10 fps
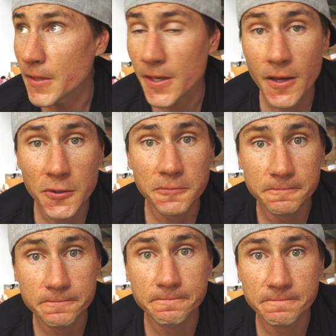There you go.
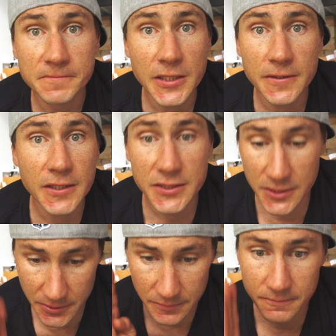That
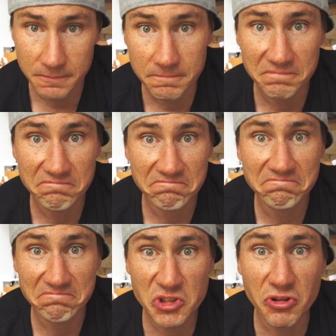that's a
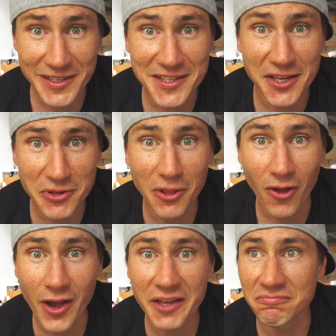straight down the
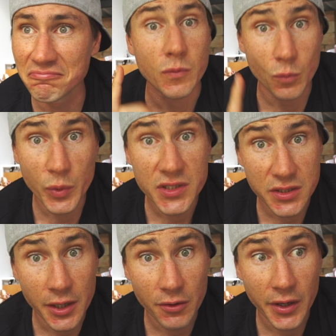line, win a
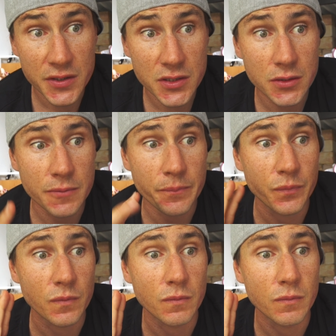state race,
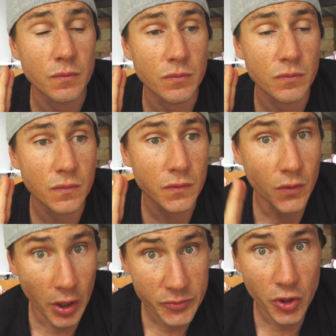
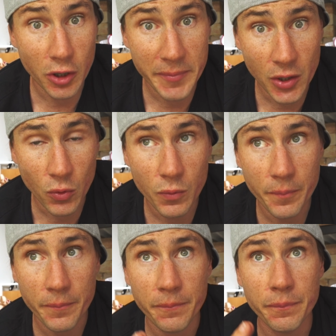time trial medal,
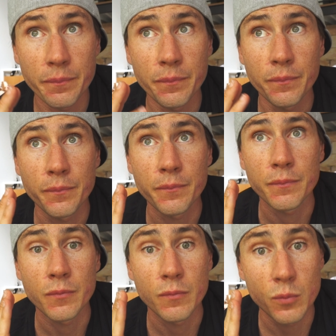
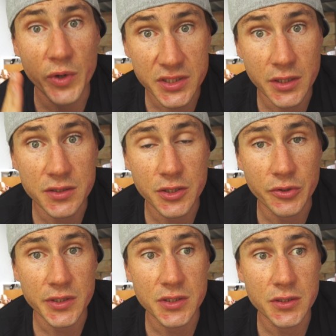West Head
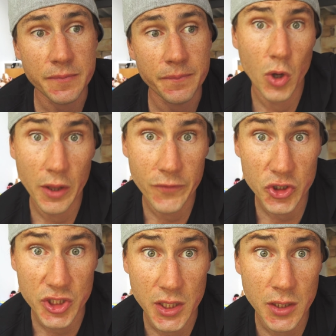Series. Well, I've
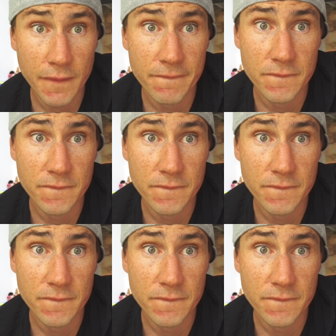got you here.